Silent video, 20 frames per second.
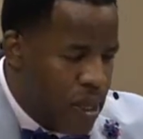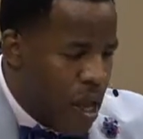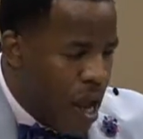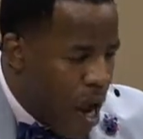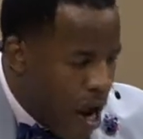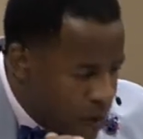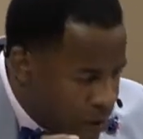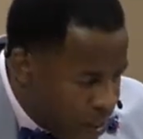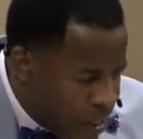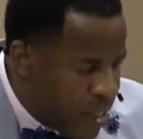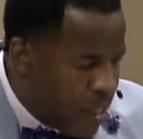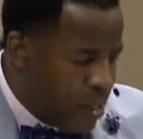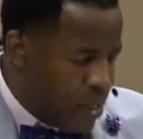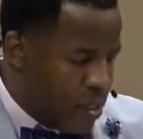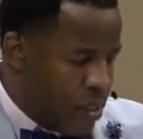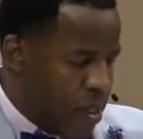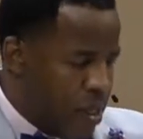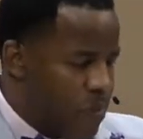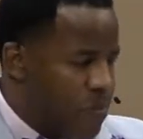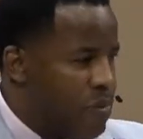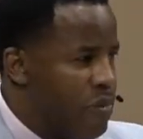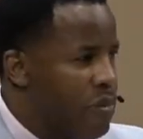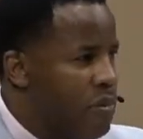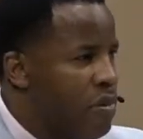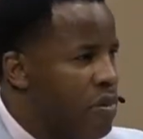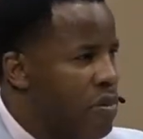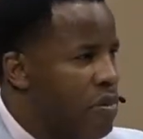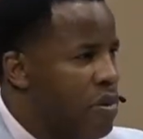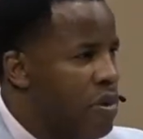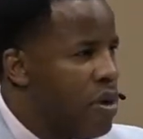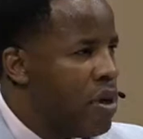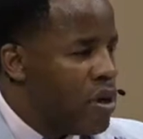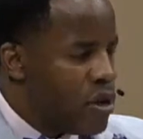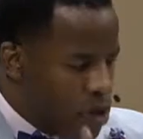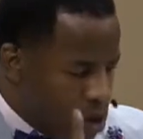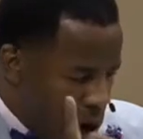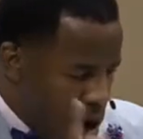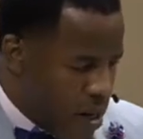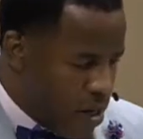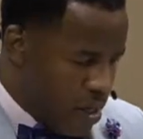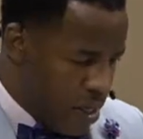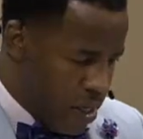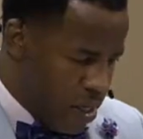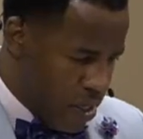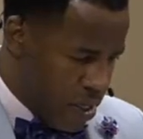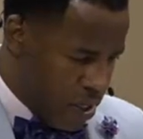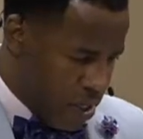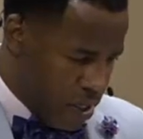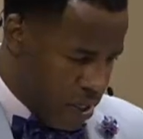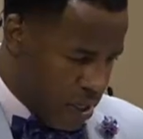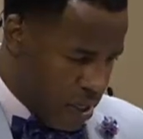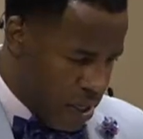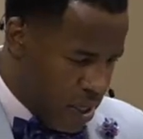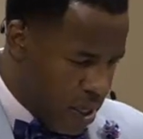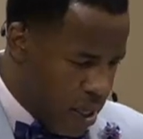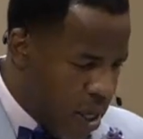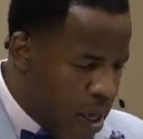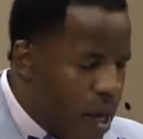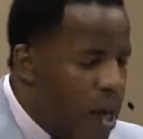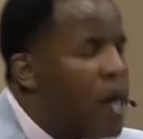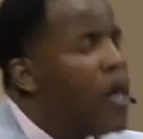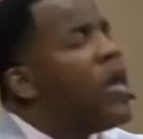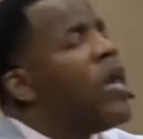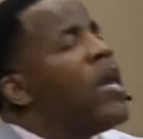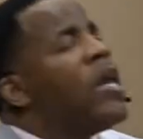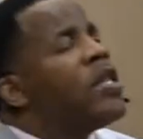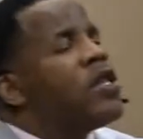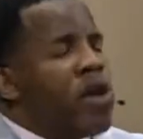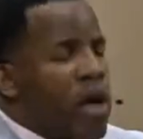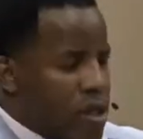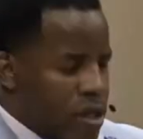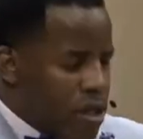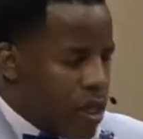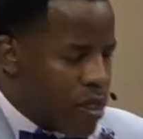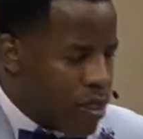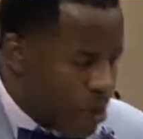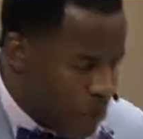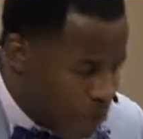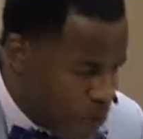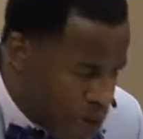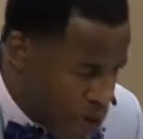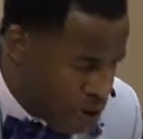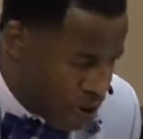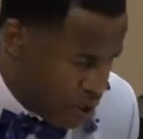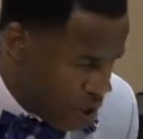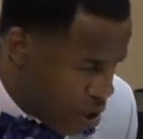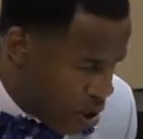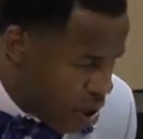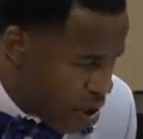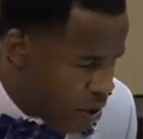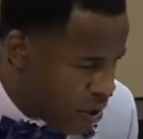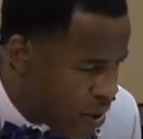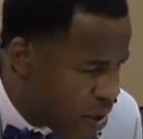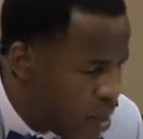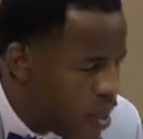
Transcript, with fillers: are against him. Thirdly, he does not approach her,